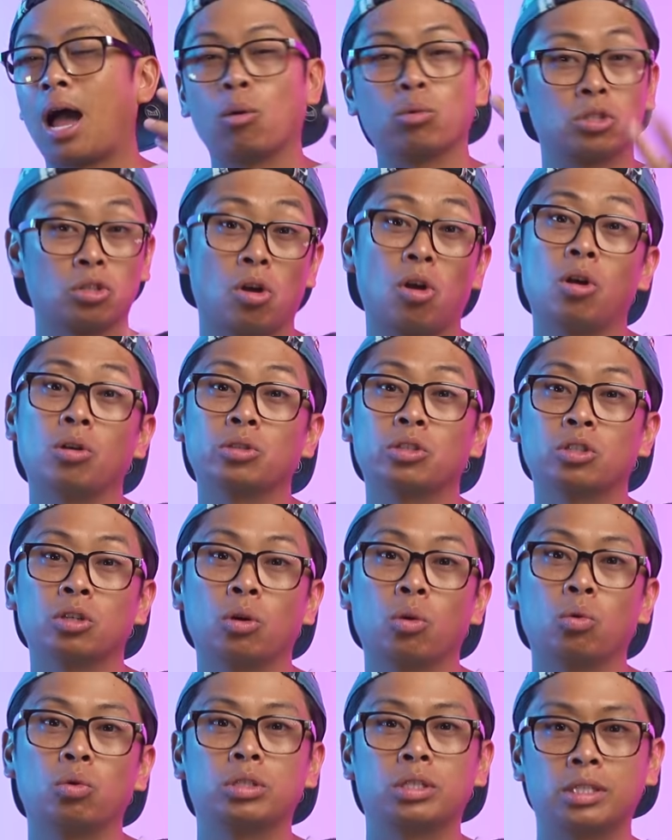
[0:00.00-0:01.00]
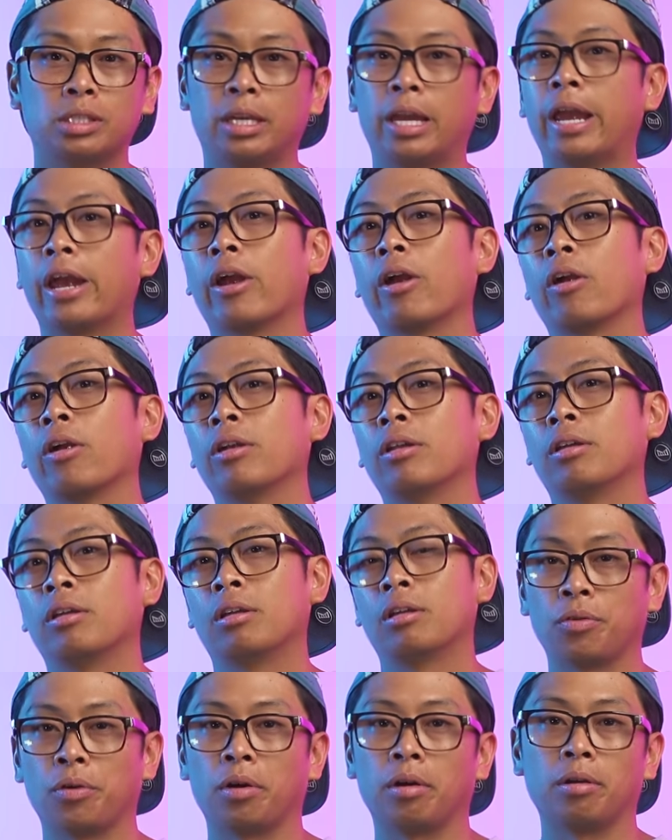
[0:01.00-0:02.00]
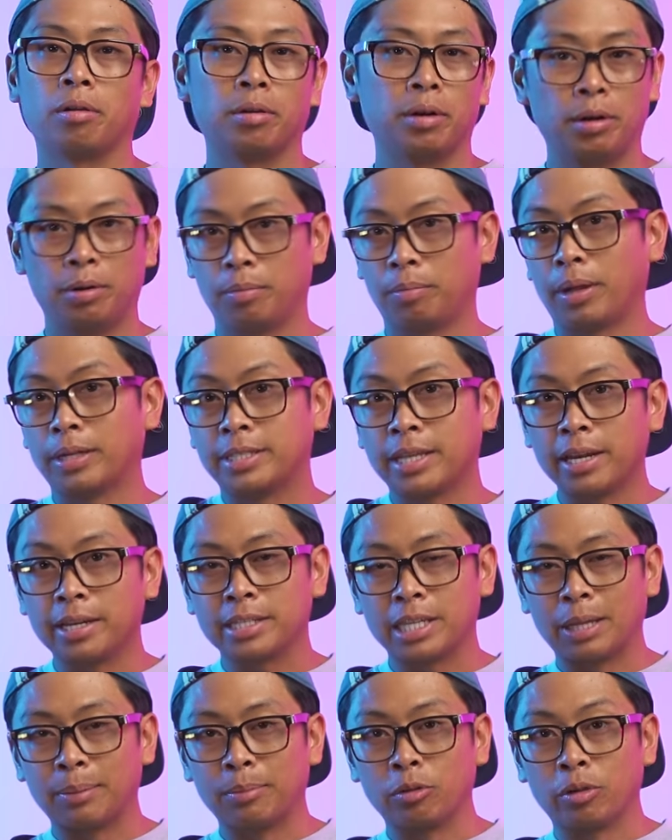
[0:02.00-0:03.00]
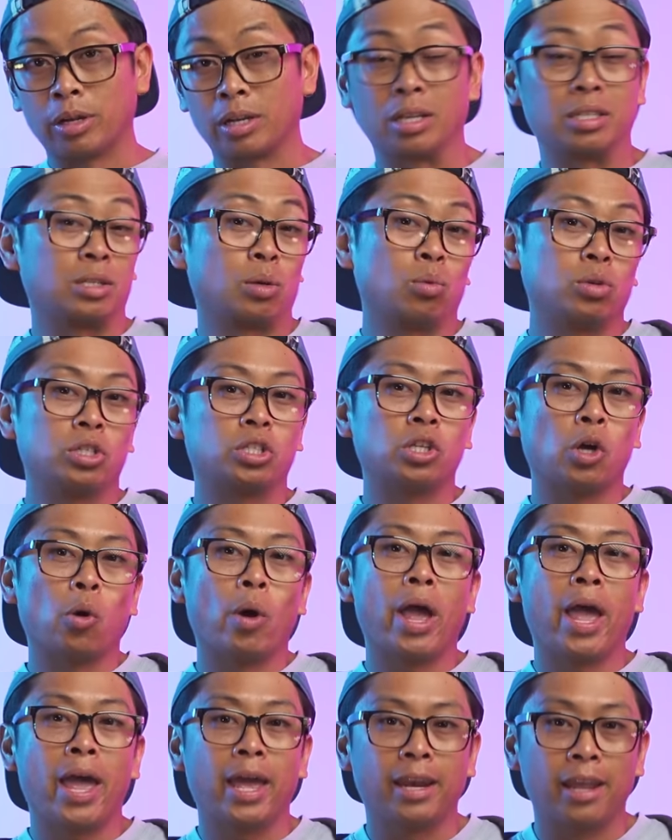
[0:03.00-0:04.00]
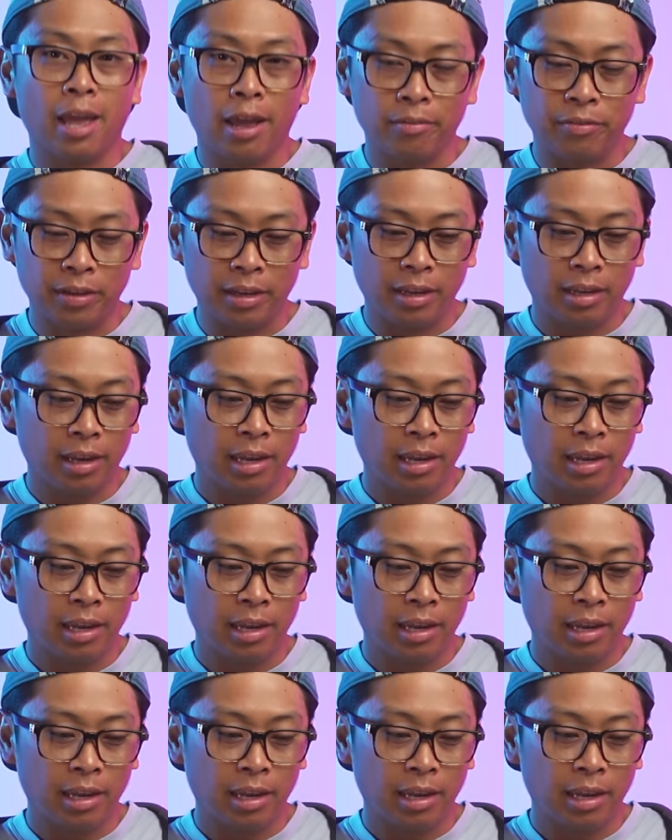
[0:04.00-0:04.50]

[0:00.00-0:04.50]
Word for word: I was also scared for my tennis elbow because it was so head heavy.